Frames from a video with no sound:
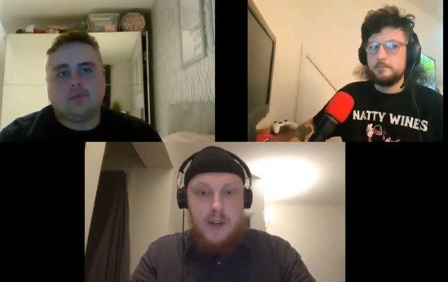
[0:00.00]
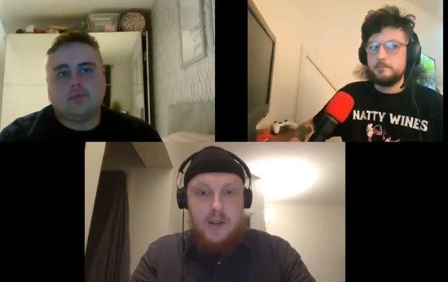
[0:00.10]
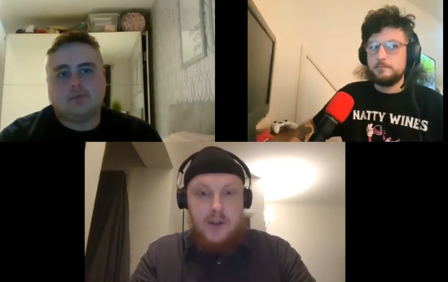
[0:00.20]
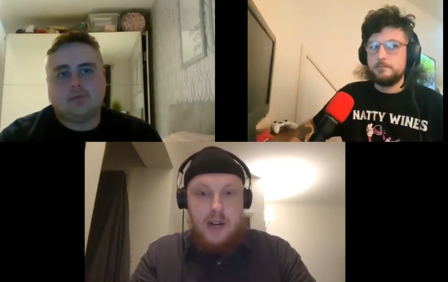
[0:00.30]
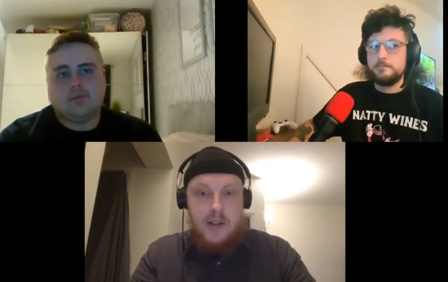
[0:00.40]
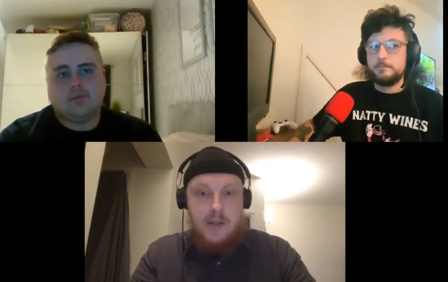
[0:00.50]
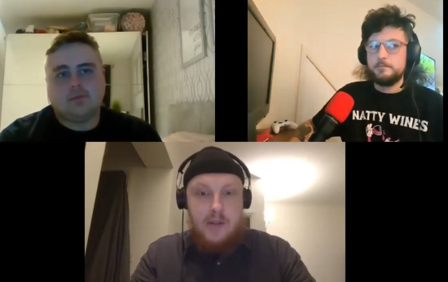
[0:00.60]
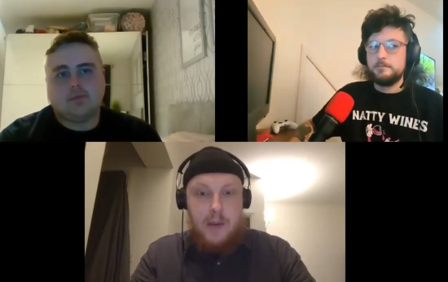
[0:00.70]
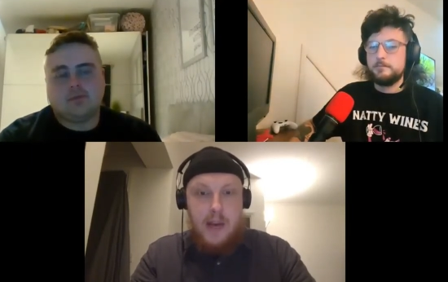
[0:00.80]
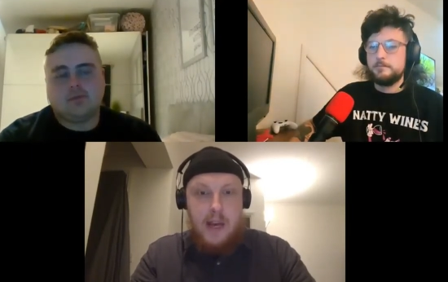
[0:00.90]
Speaker 1: you stretch him
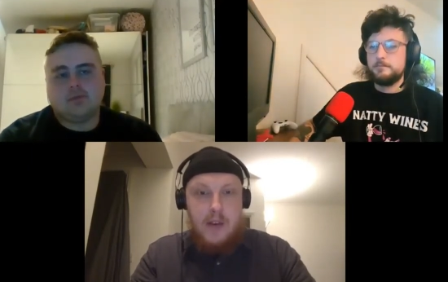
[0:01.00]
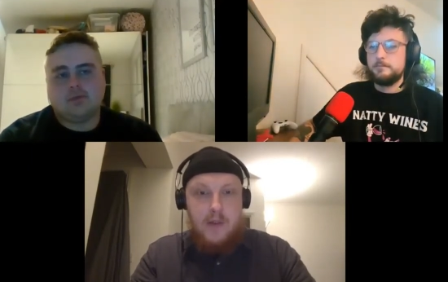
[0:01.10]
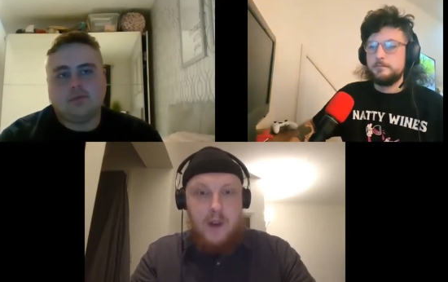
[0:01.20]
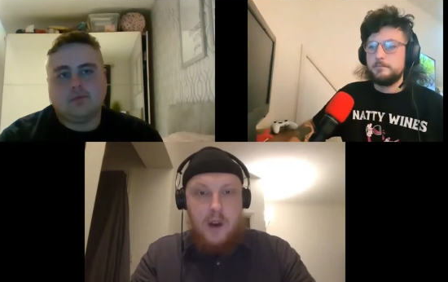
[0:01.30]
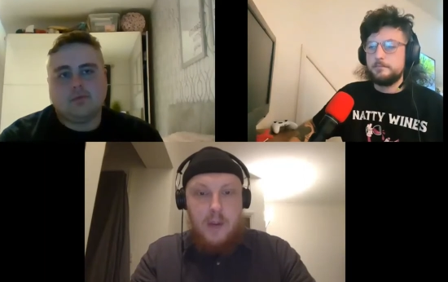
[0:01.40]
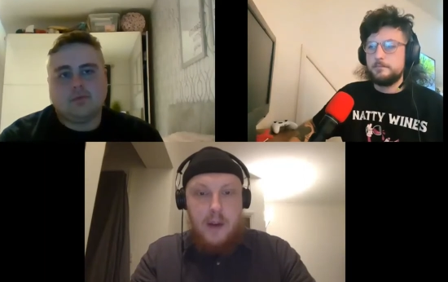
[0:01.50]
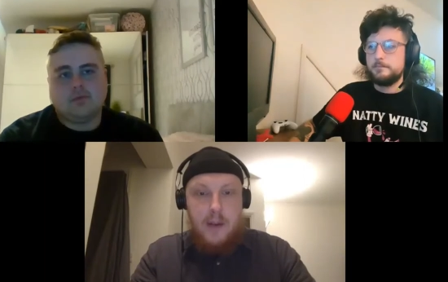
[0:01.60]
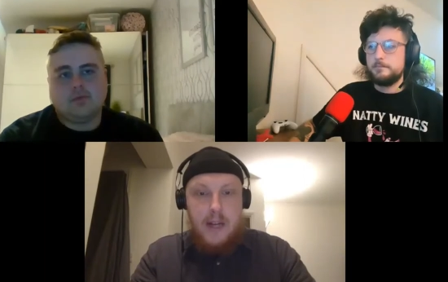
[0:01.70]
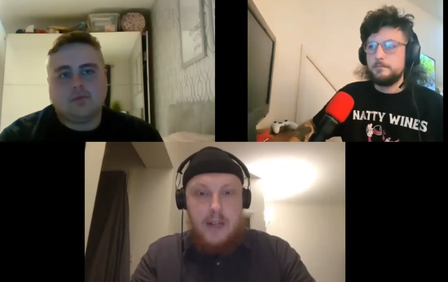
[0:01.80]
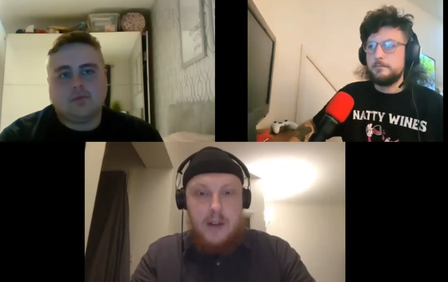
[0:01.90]
a bit, you've got a bit of
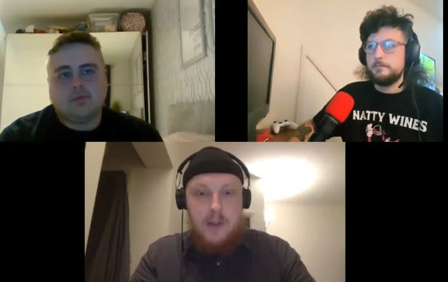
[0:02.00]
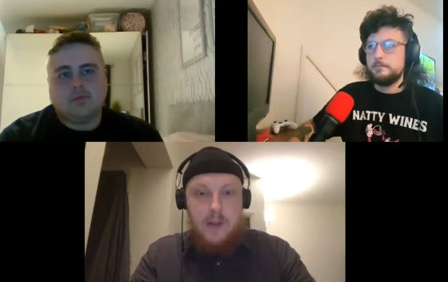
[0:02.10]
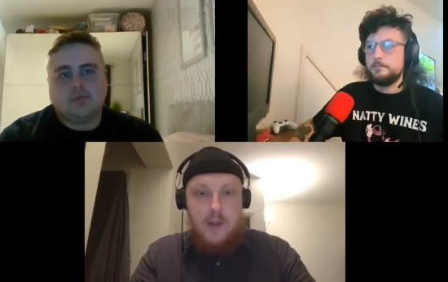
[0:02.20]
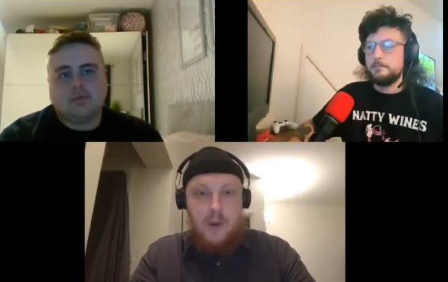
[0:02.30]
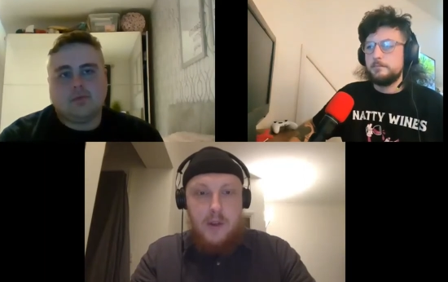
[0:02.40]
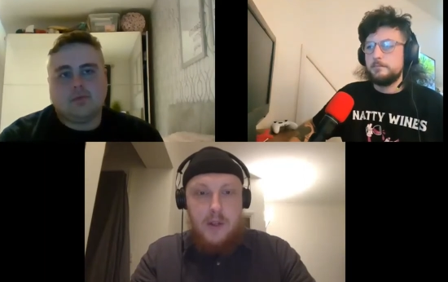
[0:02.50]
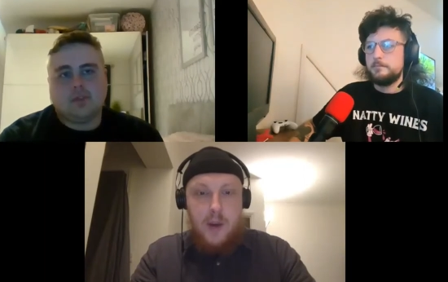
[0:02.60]
pace on him, and Jordan's